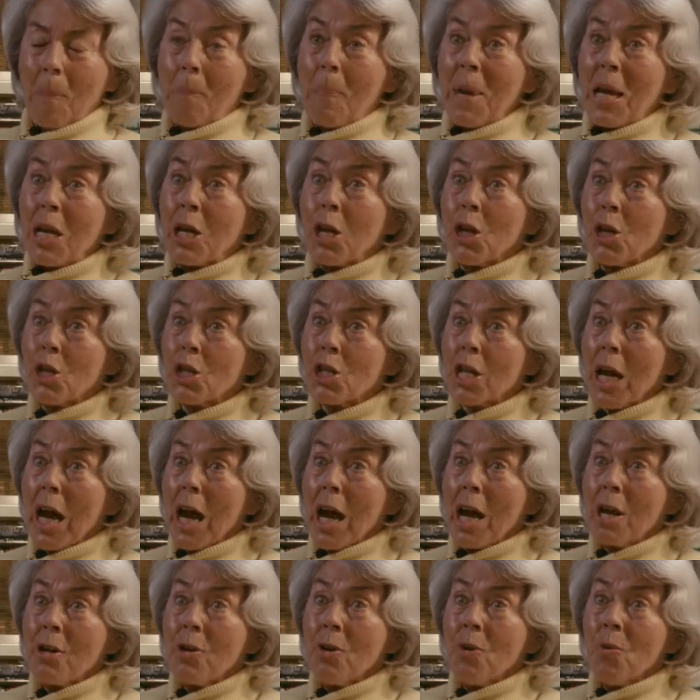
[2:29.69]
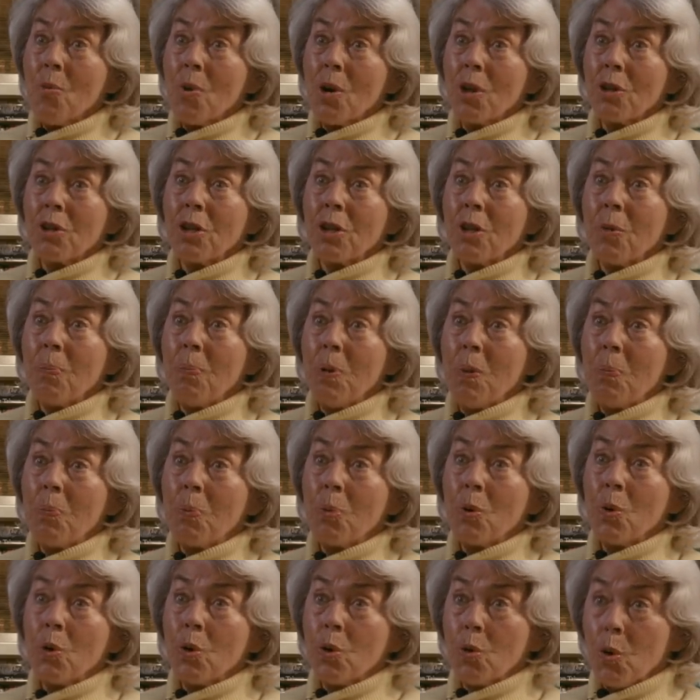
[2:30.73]
Because I don't want
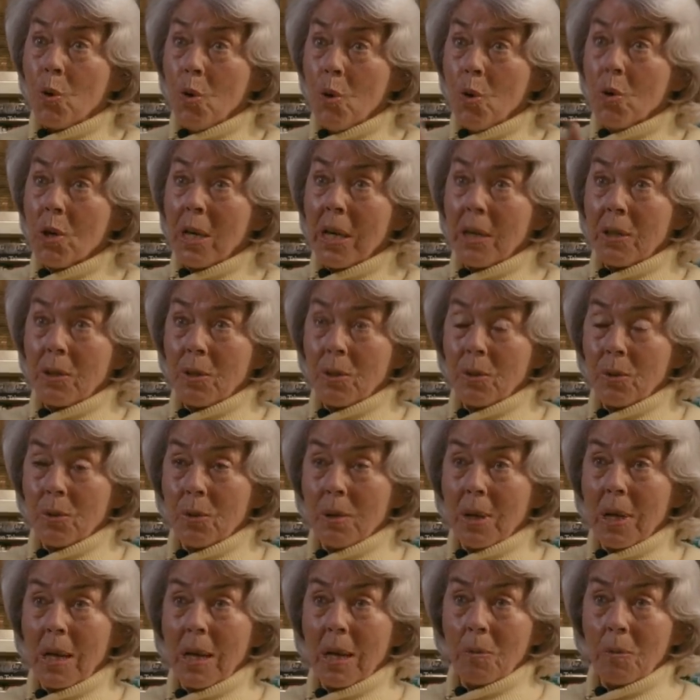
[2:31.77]
people to look at you.